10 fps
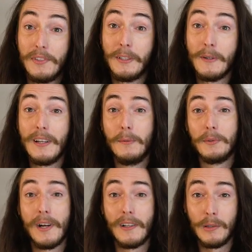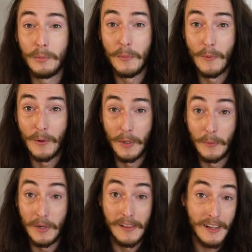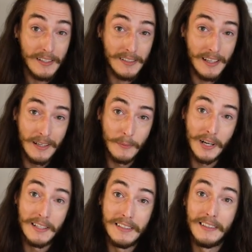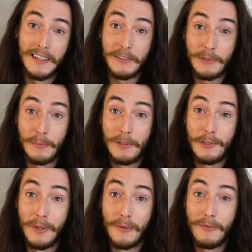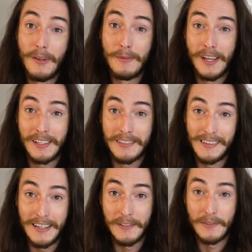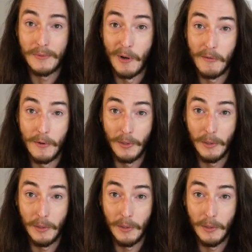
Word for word: stick around and we'll talk a little bit more about what I liked and what I didn't like so much about Feiyutech's latest smartphone